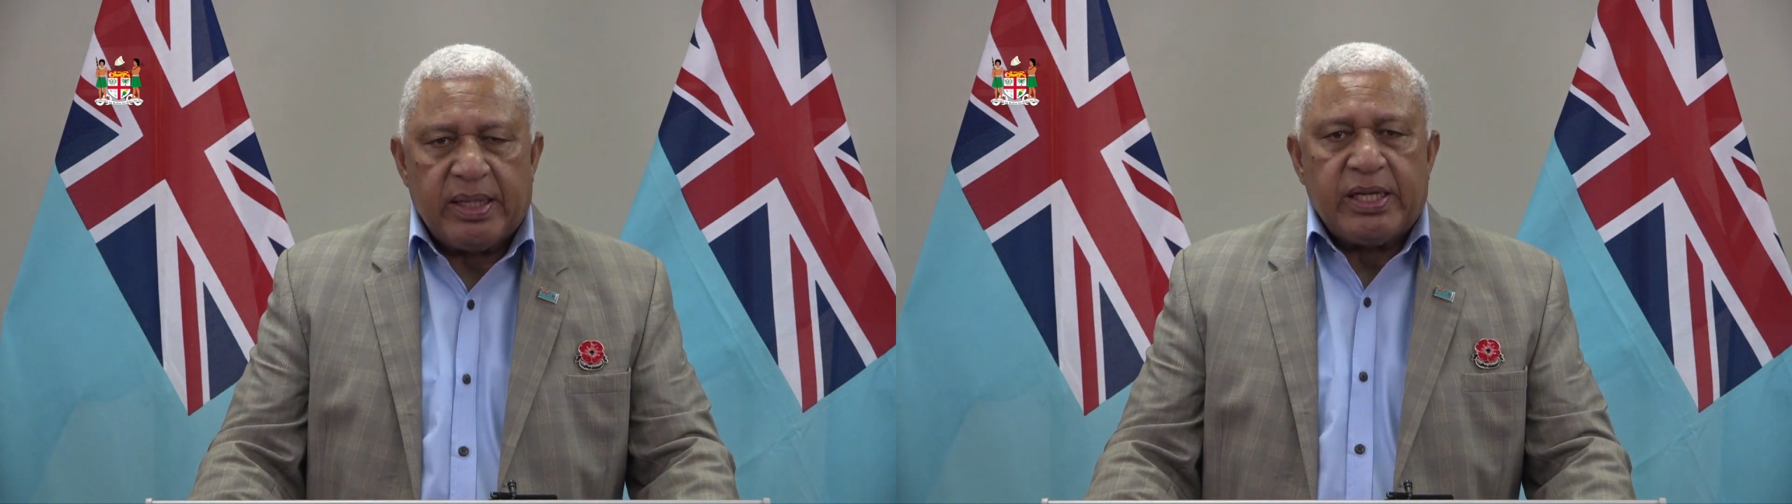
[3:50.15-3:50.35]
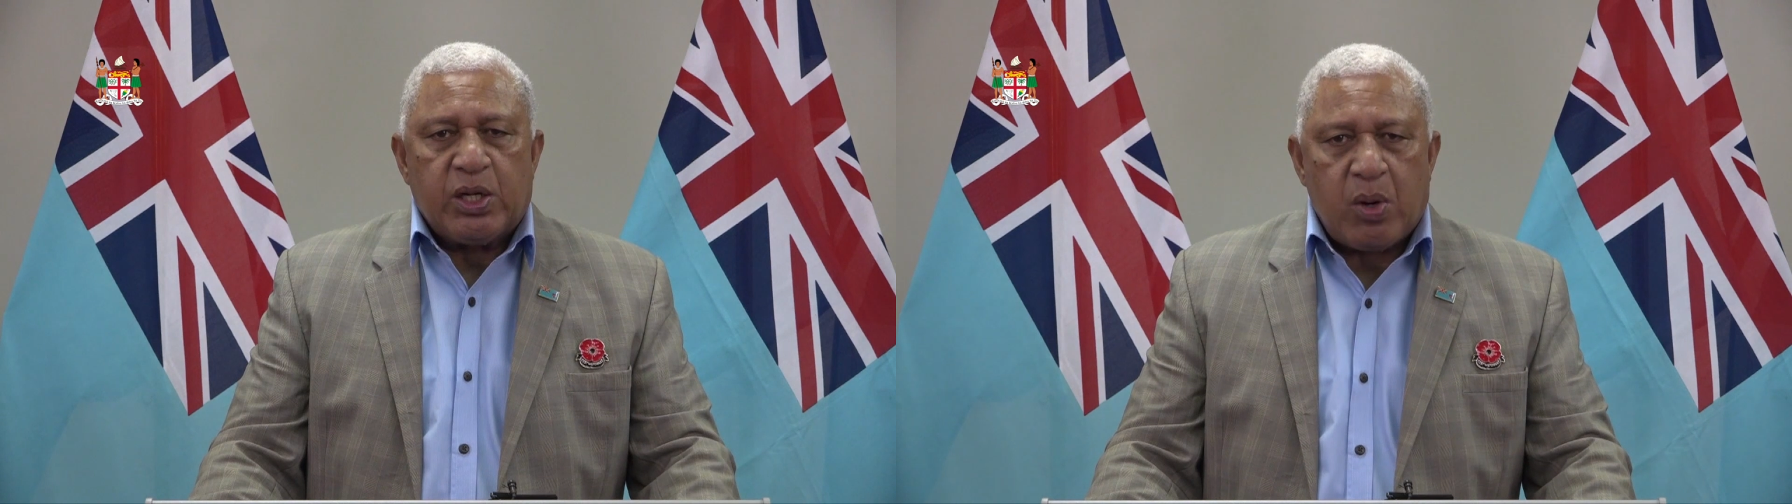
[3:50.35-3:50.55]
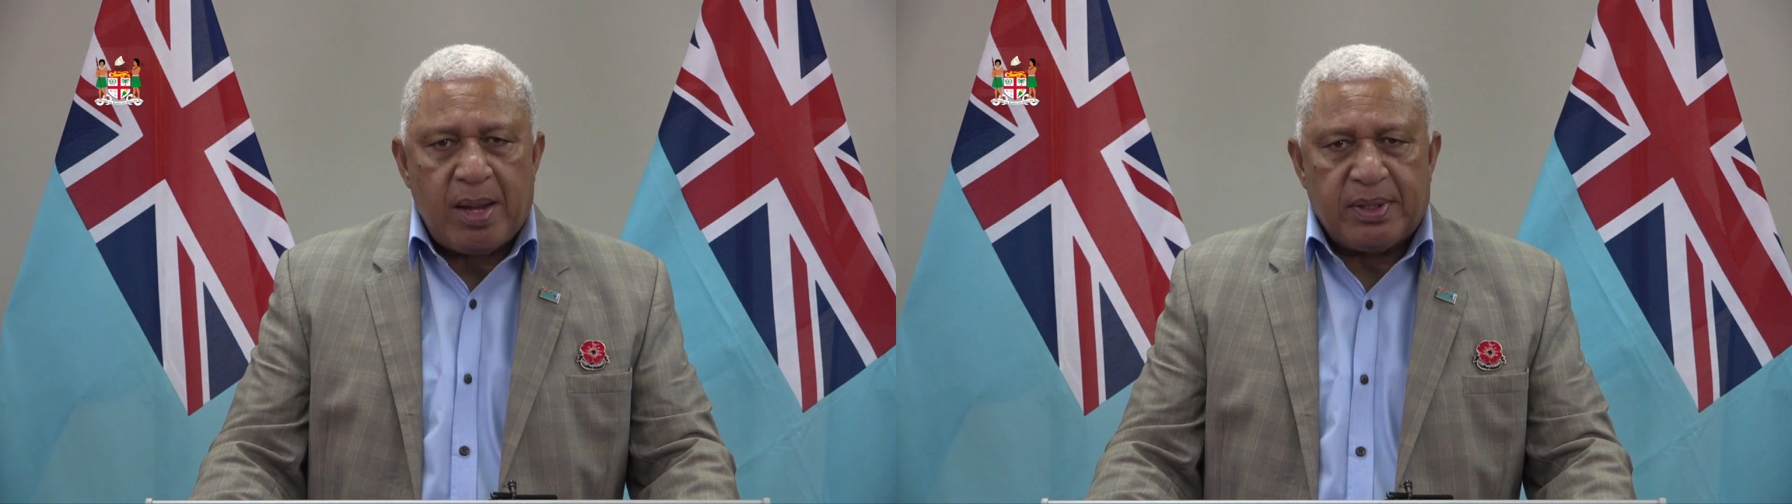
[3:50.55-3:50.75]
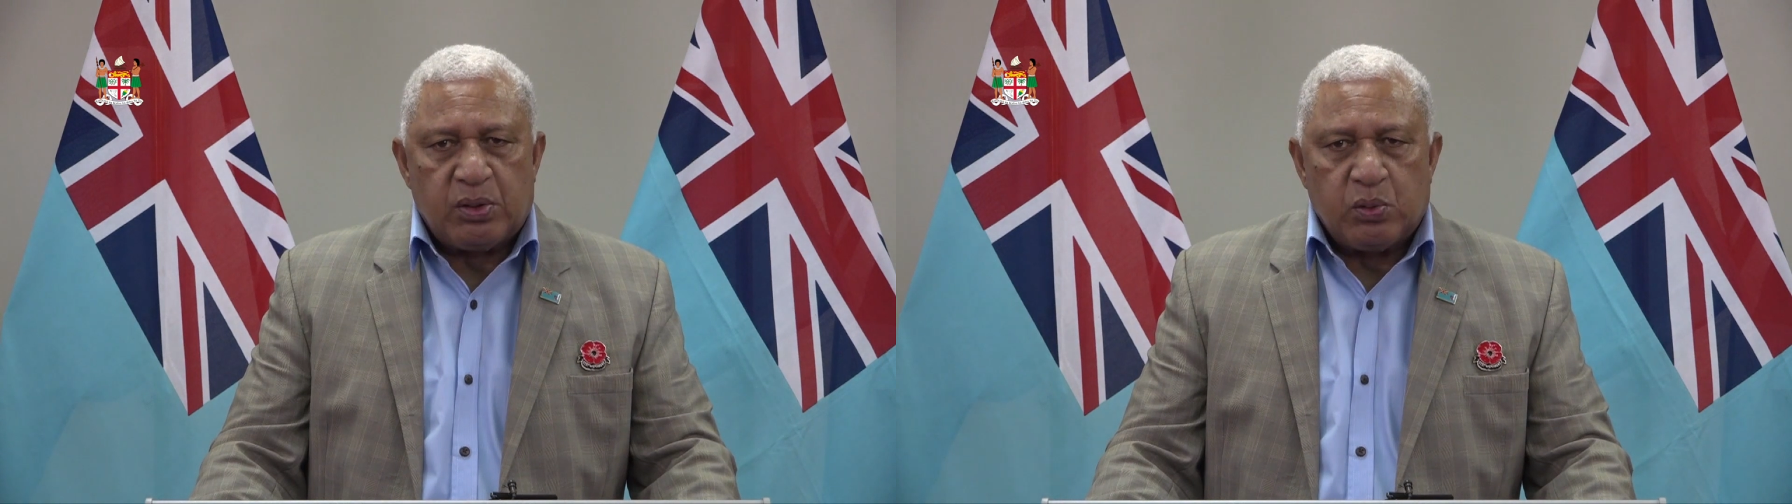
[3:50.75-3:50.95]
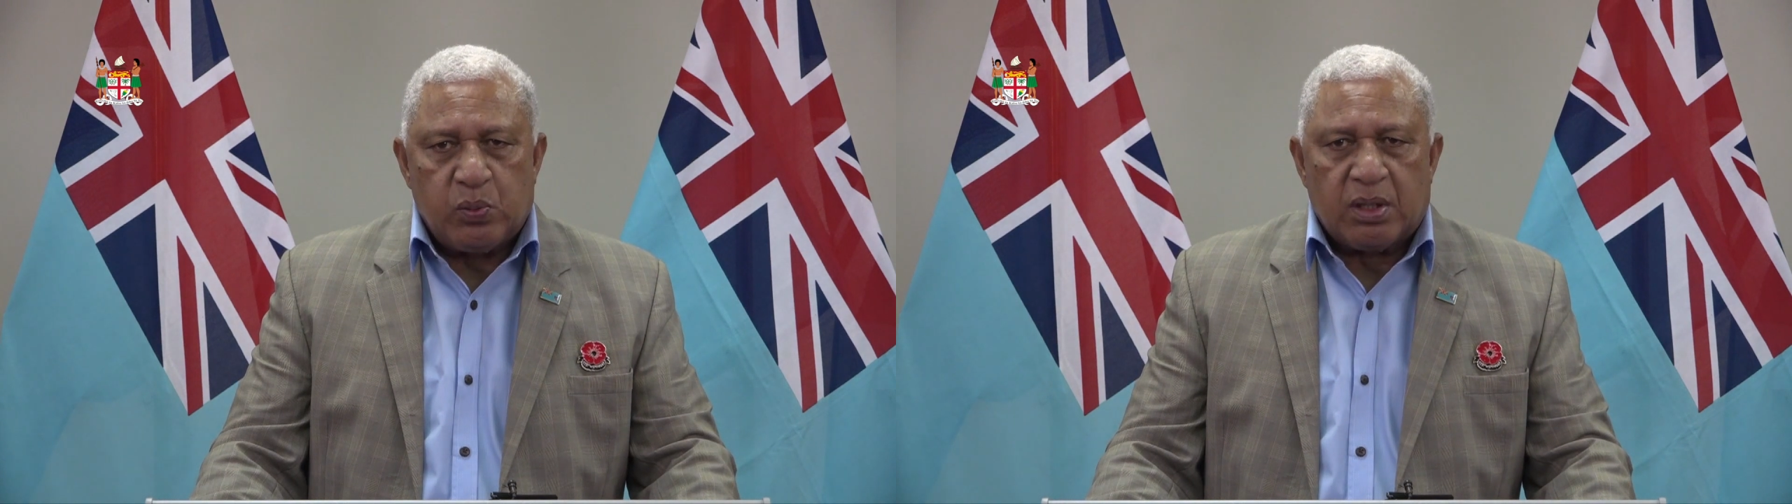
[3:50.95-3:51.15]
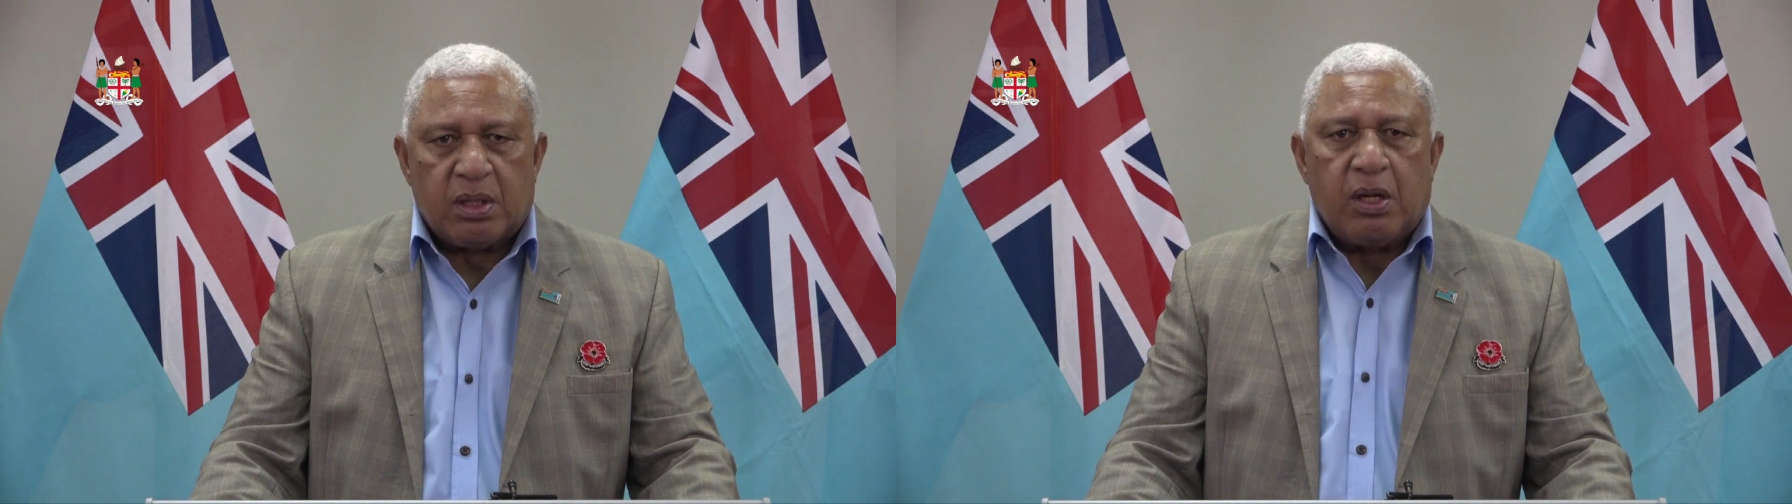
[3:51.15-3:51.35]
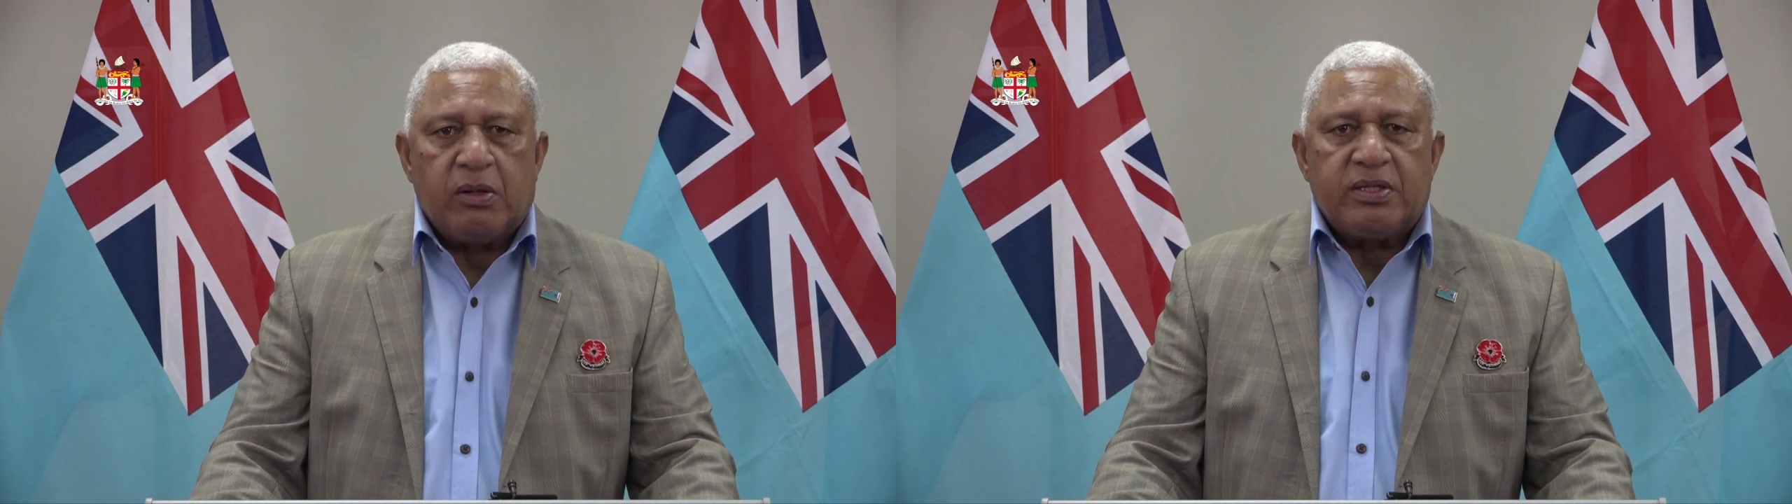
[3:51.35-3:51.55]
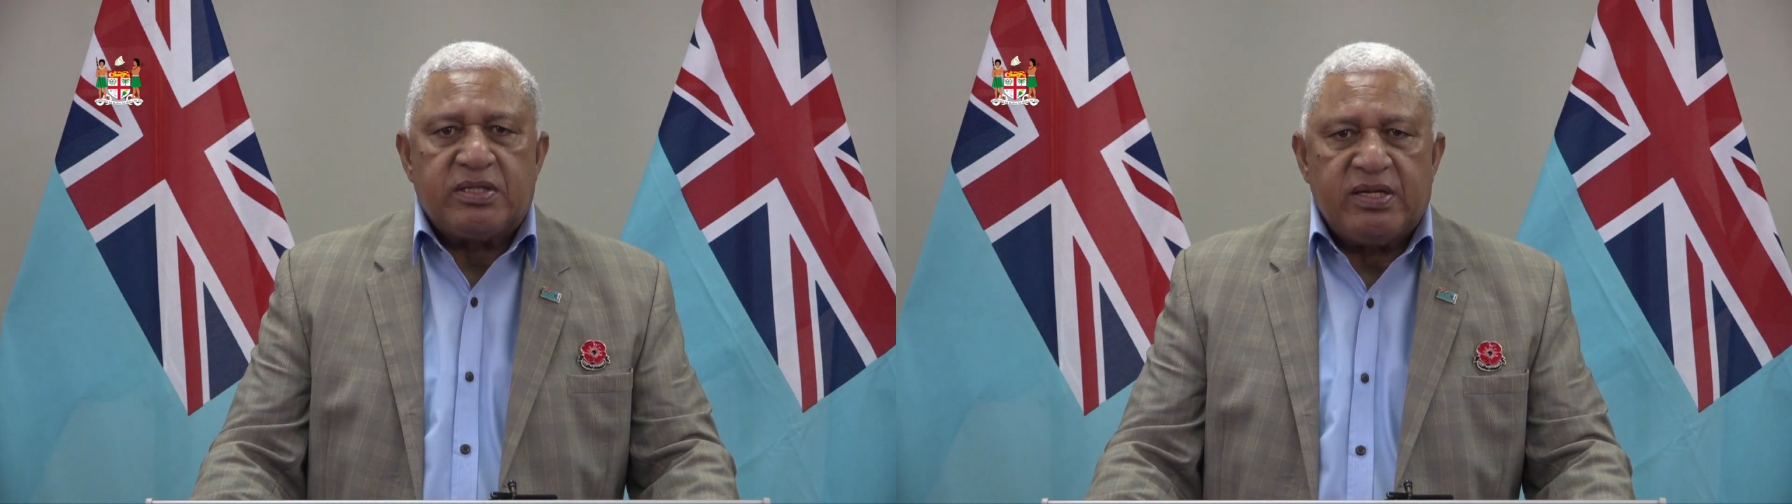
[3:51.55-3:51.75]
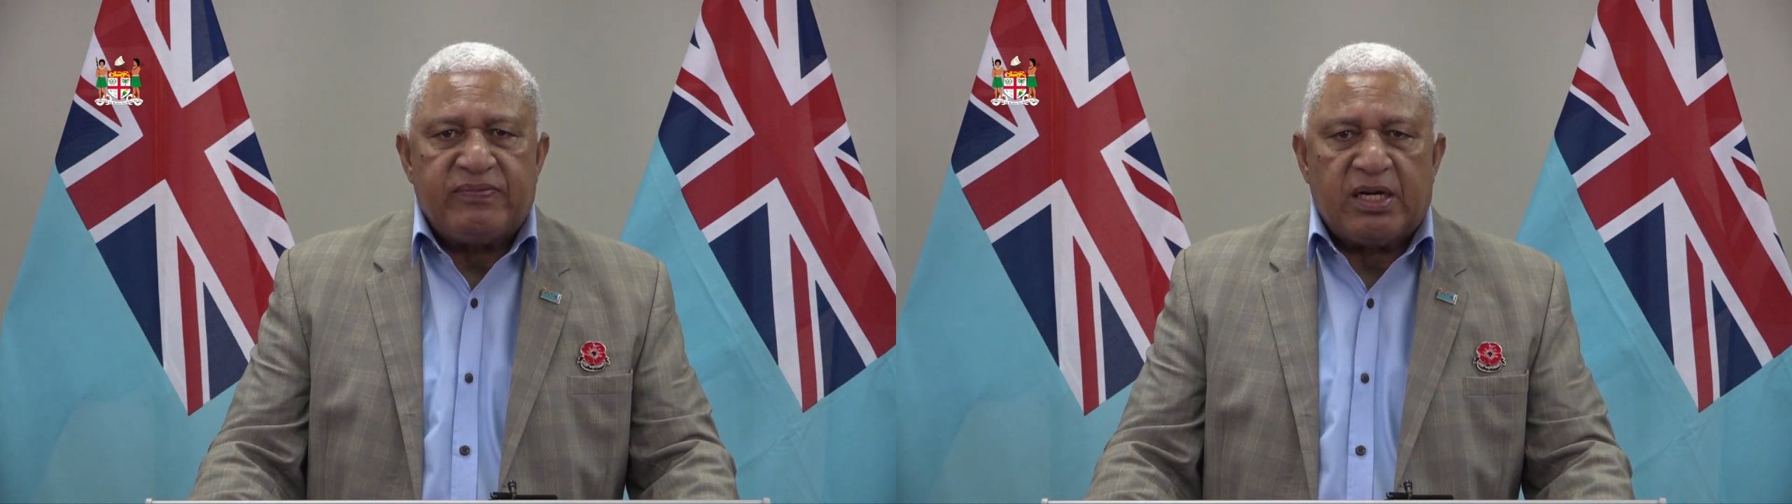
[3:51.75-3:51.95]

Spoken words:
a requirement to work or receive